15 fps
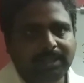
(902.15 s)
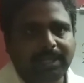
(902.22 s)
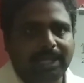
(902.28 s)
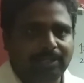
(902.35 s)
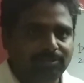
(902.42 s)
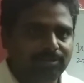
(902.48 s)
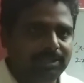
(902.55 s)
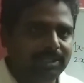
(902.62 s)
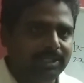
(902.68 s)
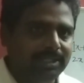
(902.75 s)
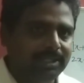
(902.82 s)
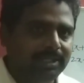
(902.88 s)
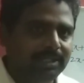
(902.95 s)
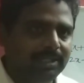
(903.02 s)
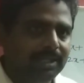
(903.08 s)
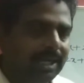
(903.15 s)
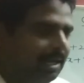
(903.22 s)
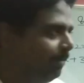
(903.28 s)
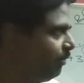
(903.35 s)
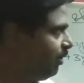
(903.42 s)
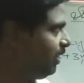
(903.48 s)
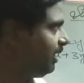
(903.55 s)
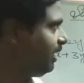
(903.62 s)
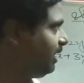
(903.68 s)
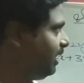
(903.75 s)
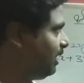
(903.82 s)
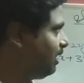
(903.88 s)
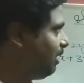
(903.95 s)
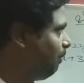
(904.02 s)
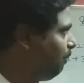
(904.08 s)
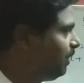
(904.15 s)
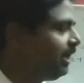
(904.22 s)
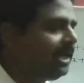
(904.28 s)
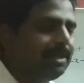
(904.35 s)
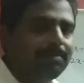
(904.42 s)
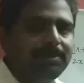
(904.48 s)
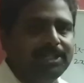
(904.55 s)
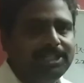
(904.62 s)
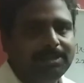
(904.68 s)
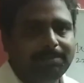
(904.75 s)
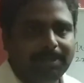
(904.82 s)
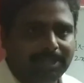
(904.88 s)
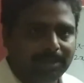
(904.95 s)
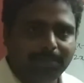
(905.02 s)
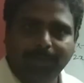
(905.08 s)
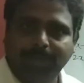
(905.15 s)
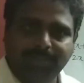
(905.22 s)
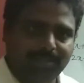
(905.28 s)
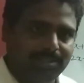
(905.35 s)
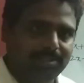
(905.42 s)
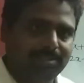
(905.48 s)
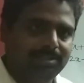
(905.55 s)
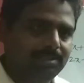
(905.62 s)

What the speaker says: Actually, I am doing here complete elimination method process.